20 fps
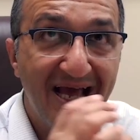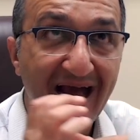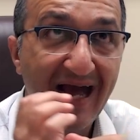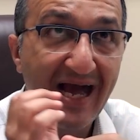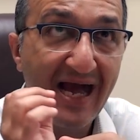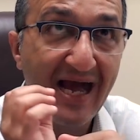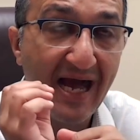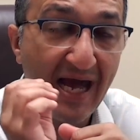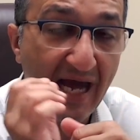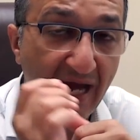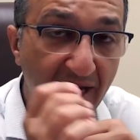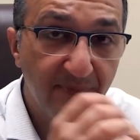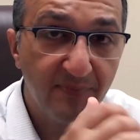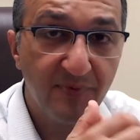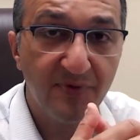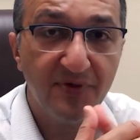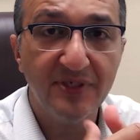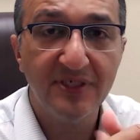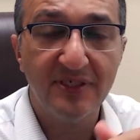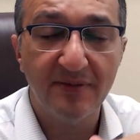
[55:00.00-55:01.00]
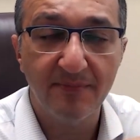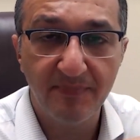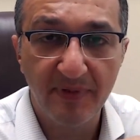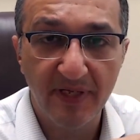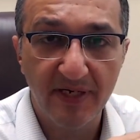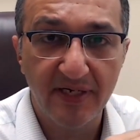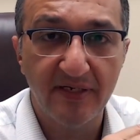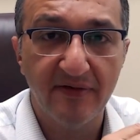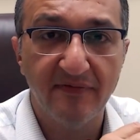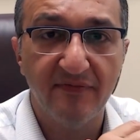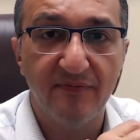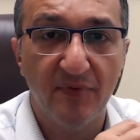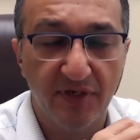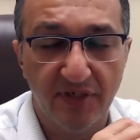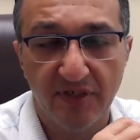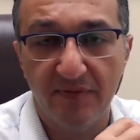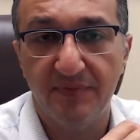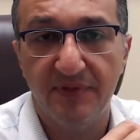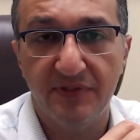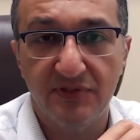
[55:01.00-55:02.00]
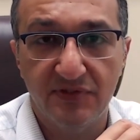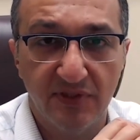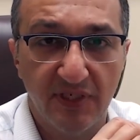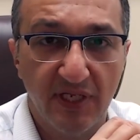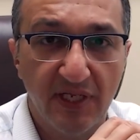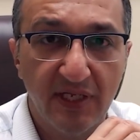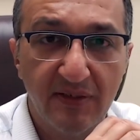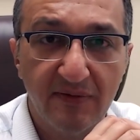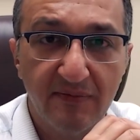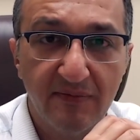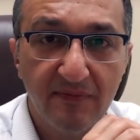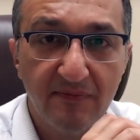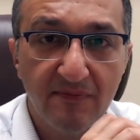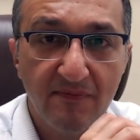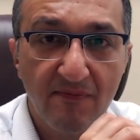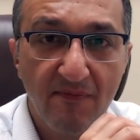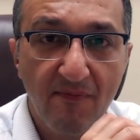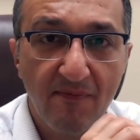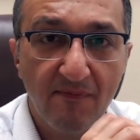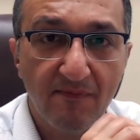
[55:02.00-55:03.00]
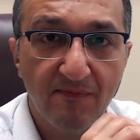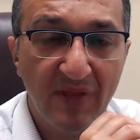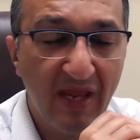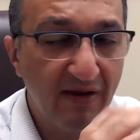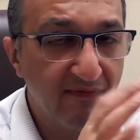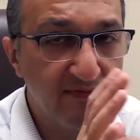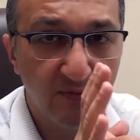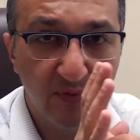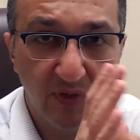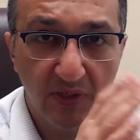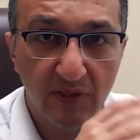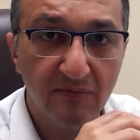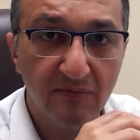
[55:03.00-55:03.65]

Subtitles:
hyper competitive marketplace today. Everyone.